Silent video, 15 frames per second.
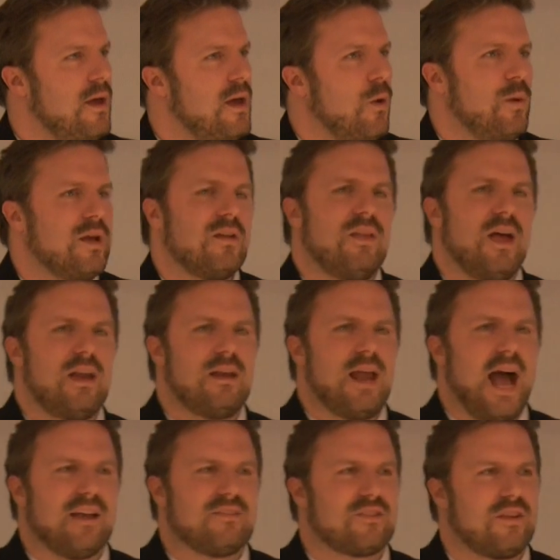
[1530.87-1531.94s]
We can then
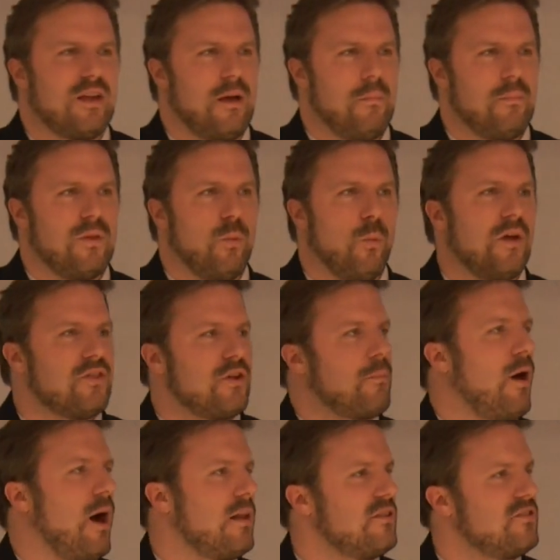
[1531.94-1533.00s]
ask them what their
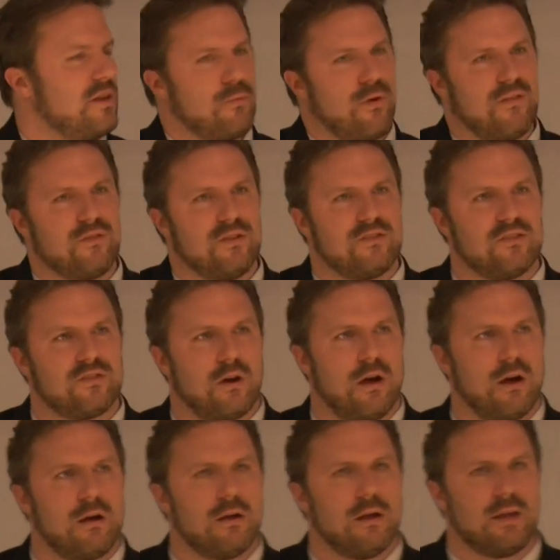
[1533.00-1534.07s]
policy preferences
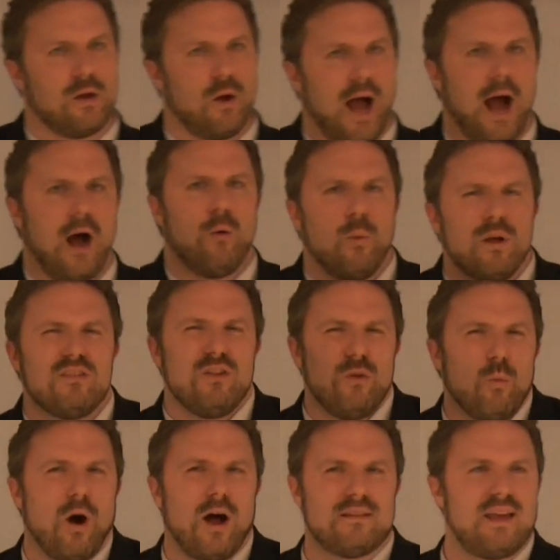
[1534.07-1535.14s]
are, like what do you
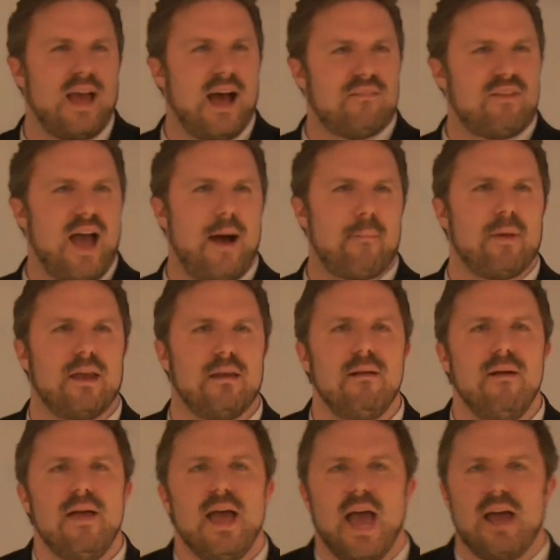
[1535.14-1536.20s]
want to have happen?
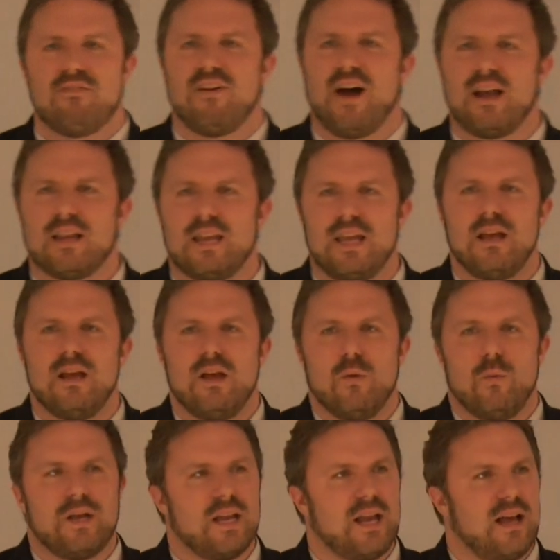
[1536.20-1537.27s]
And finally,
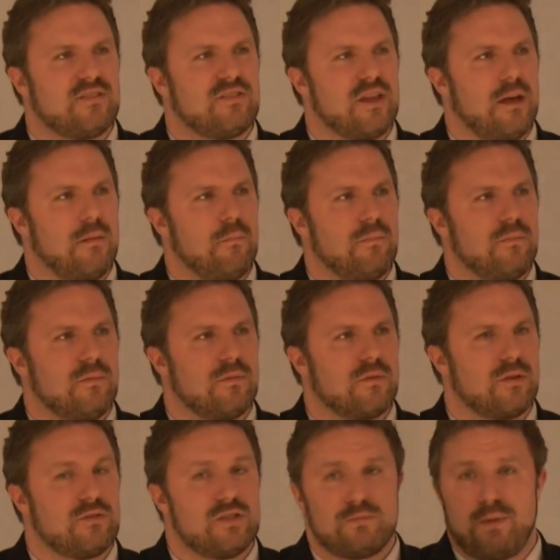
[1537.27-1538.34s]
we can ask them
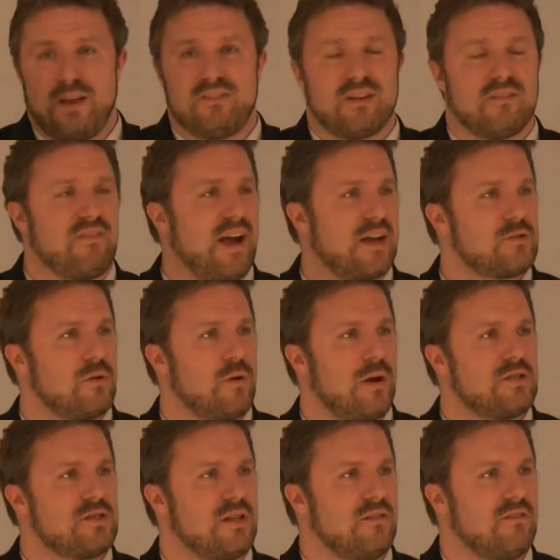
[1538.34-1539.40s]
just basic factual
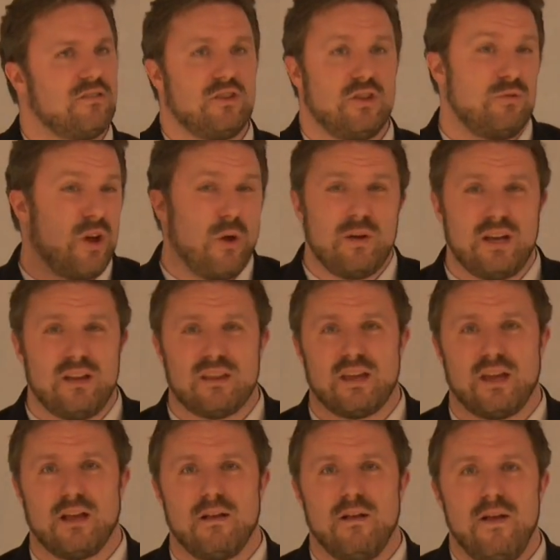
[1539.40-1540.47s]
questions. Do you know
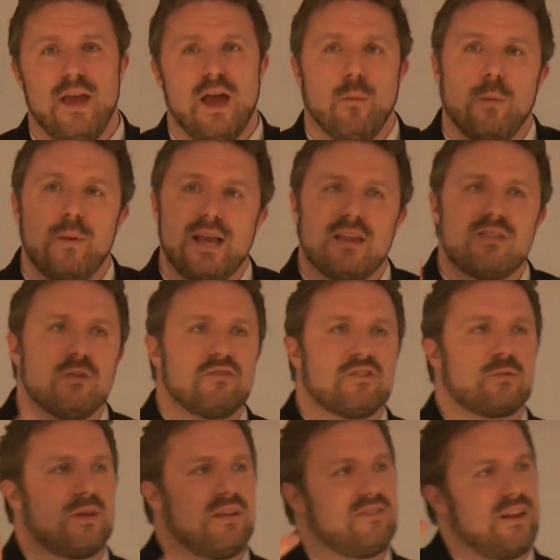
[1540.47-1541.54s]
anything? When we get those
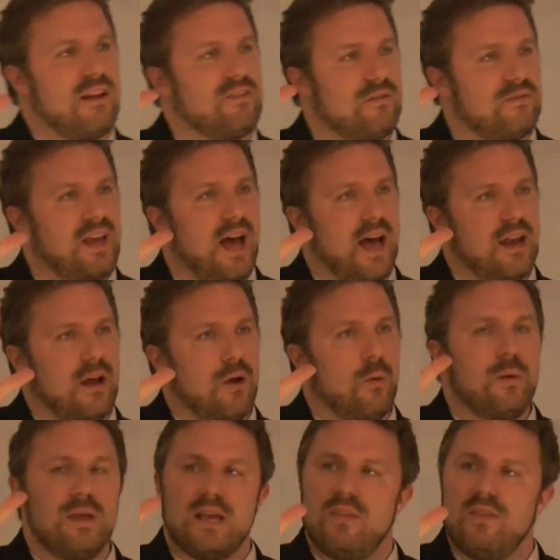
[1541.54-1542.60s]
3 sets of data, what
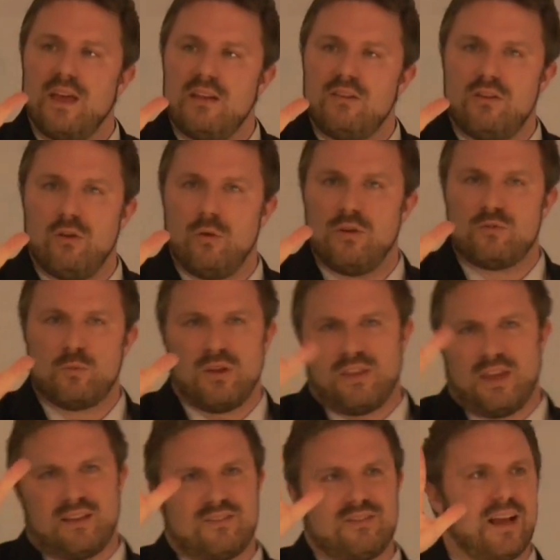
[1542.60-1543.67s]
we can then do is with
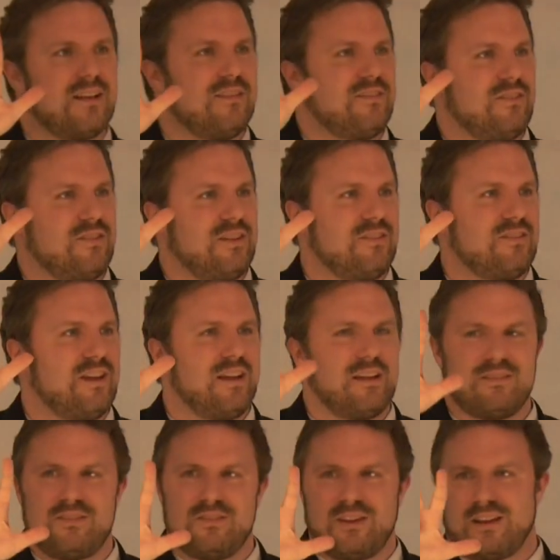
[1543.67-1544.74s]
like second
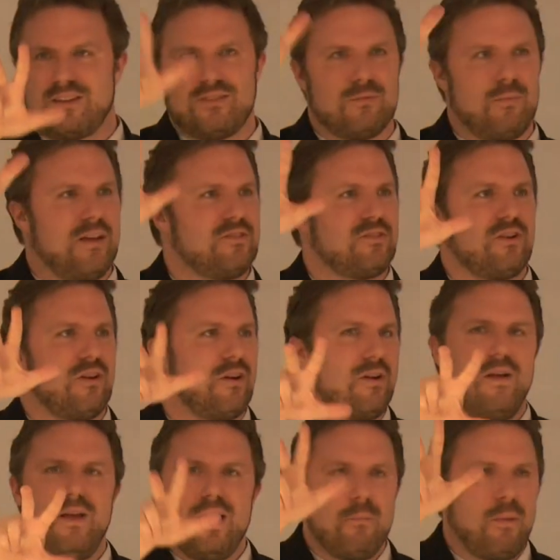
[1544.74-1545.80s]
semester
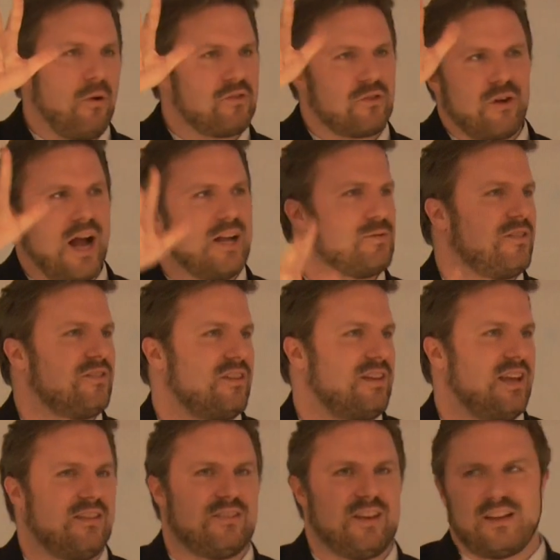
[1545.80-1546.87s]
postgraduate
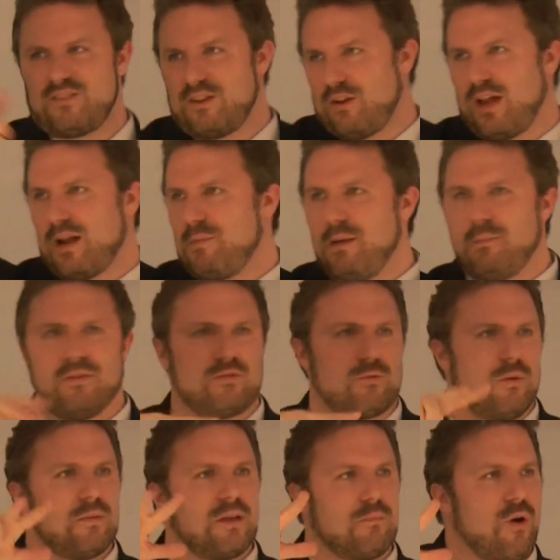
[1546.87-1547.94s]
statistics that a lot of people in this
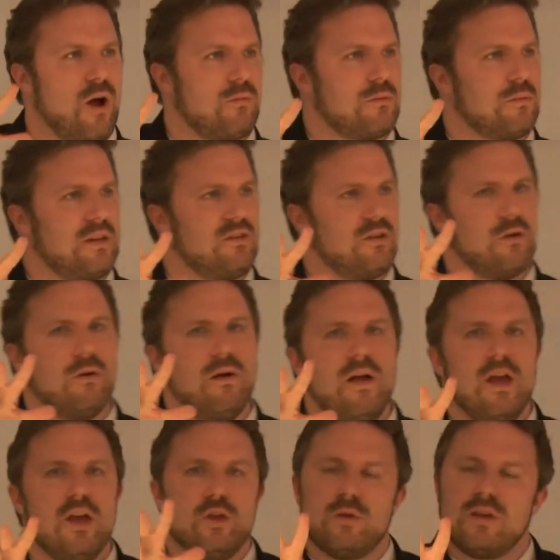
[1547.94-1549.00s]
room can probably do,
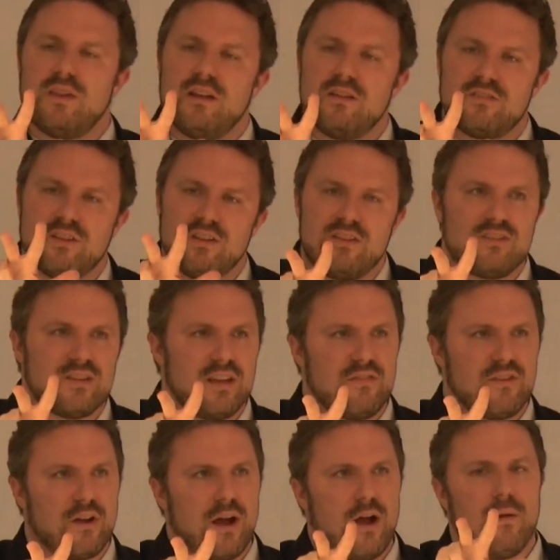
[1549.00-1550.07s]
you can then statistically
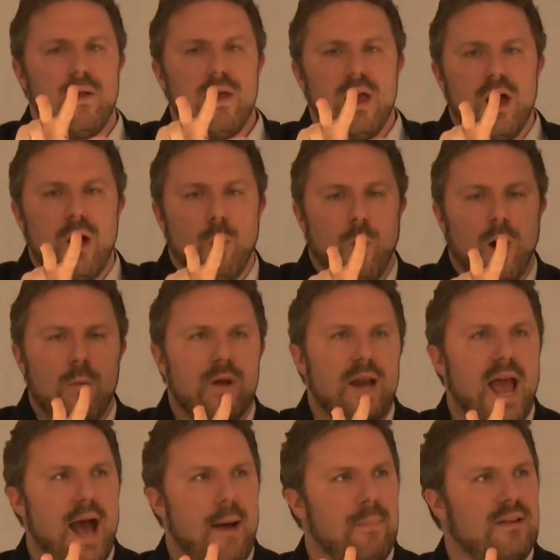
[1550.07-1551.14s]
figure out what would
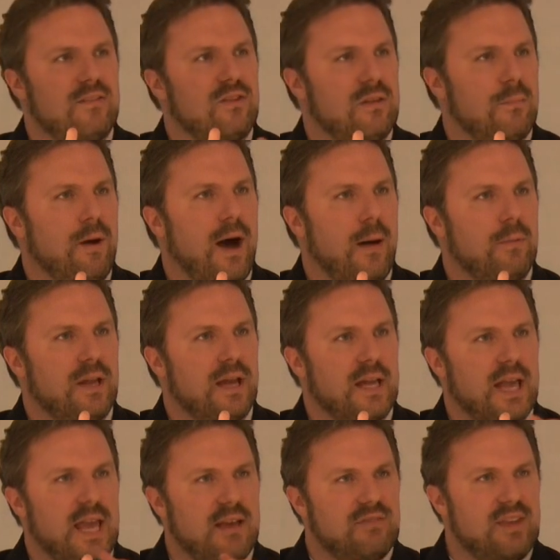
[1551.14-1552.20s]
happen to the public
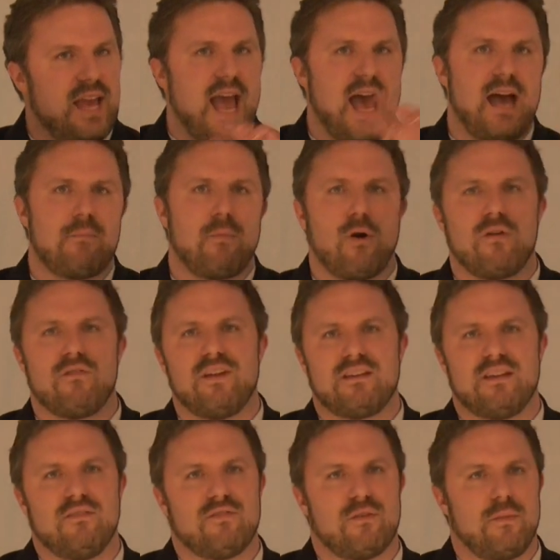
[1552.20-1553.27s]
if they had perfect
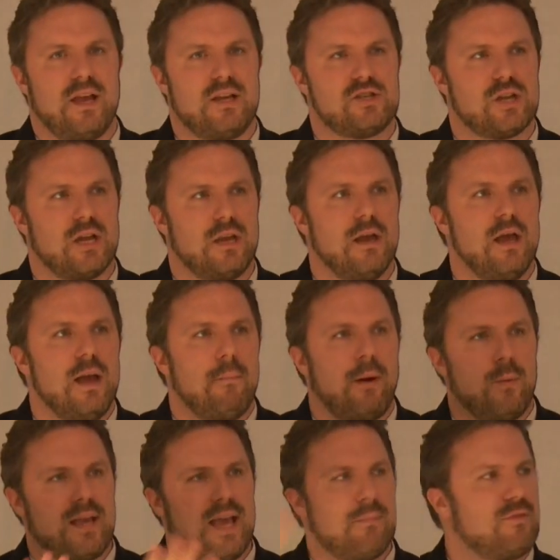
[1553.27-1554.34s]
information, but
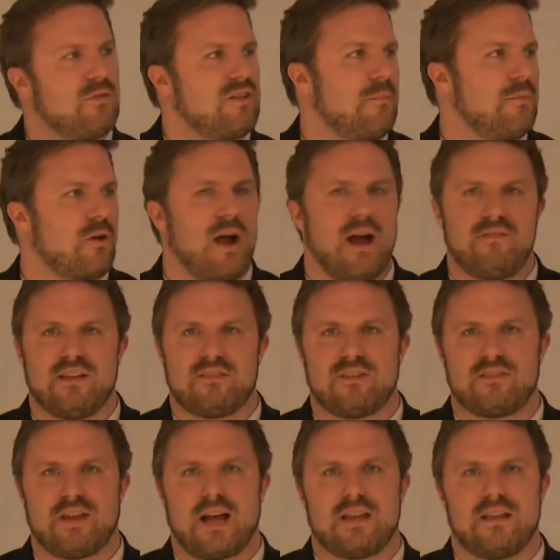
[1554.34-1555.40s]
we kept their demographics
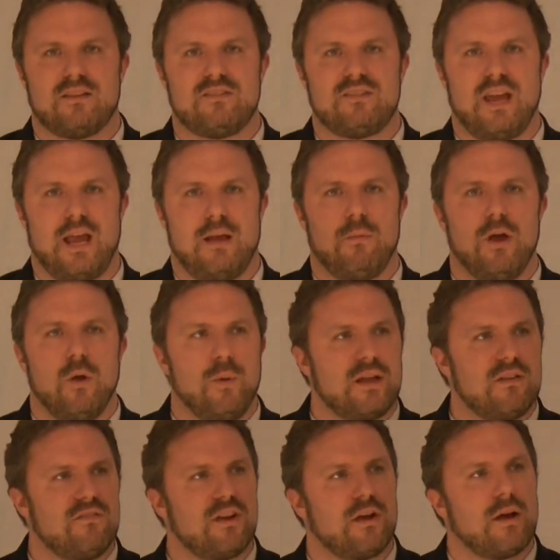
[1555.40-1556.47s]
exactly the same. We can
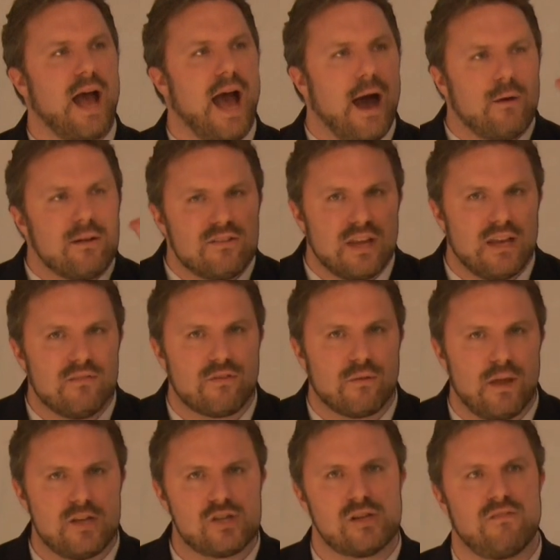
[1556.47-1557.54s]
figure out how does
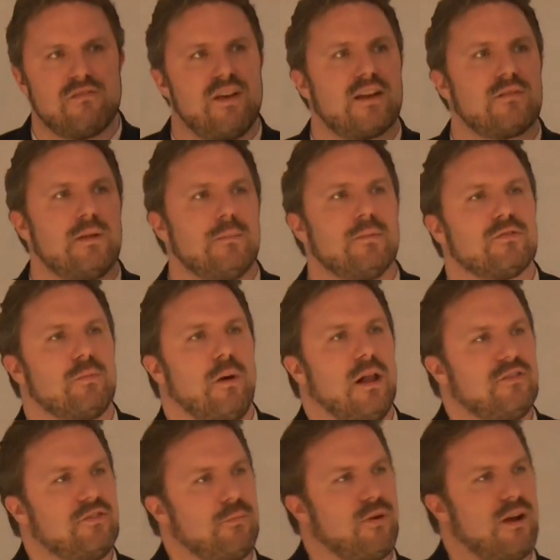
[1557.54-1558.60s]
information affect people's
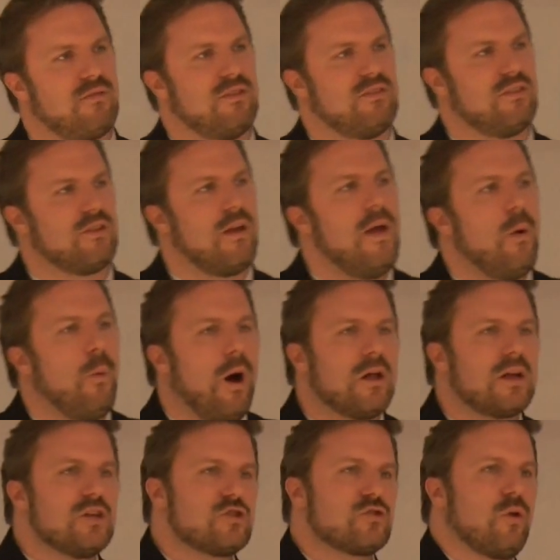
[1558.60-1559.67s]
policy preferences while
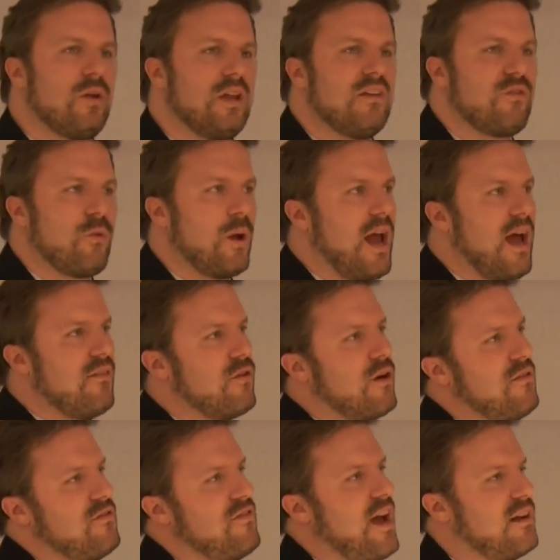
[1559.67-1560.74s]
controlling for whatever
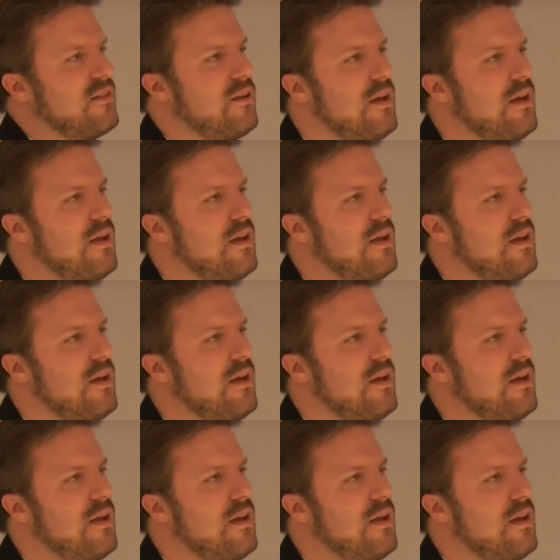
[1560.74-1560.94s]
effect